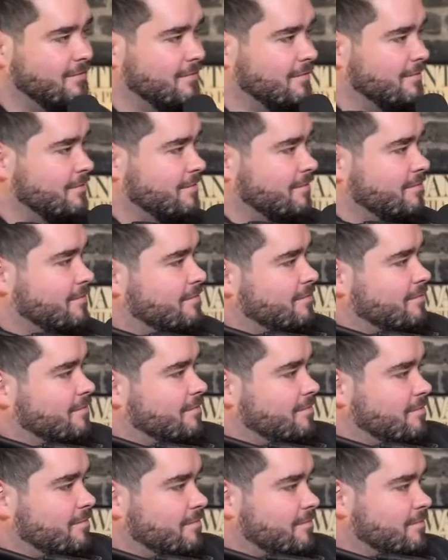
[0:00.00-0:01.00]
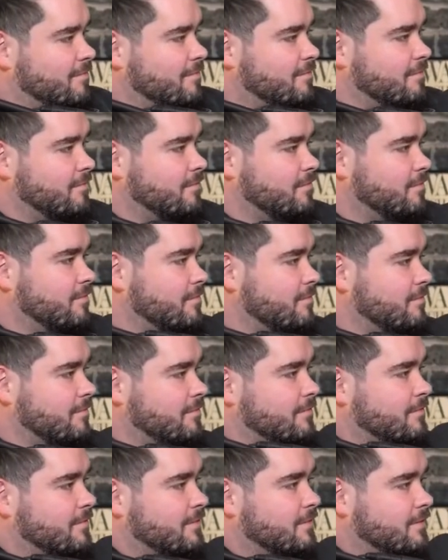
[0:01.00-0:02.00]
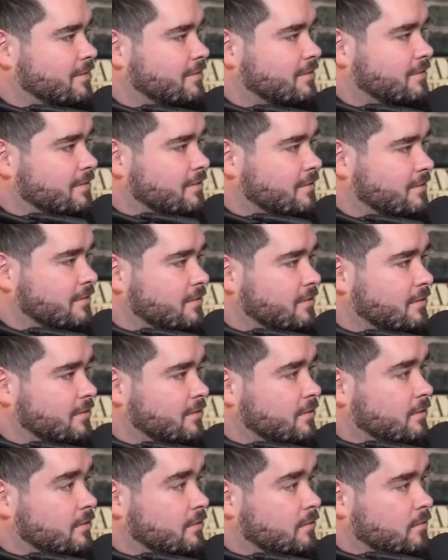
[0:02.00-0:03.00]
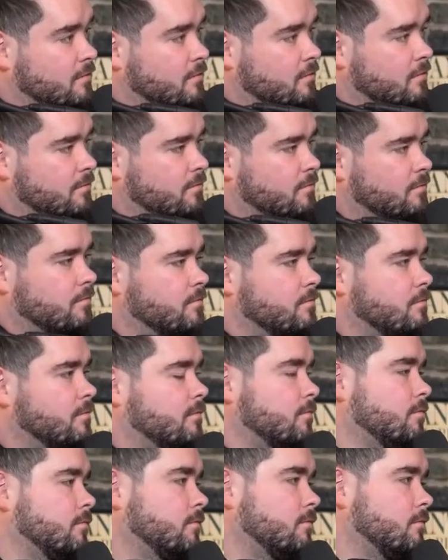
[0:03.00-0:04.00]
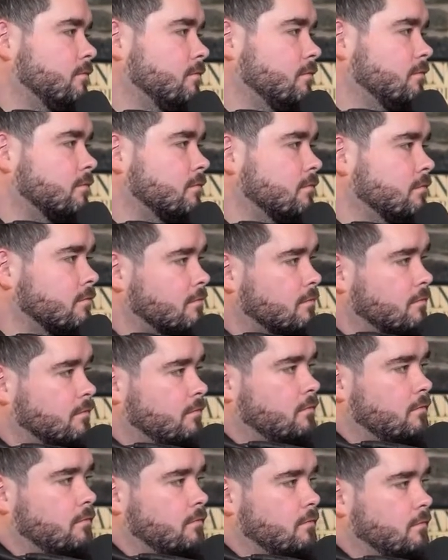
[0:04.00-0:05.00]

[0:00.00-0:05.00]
(not speaking)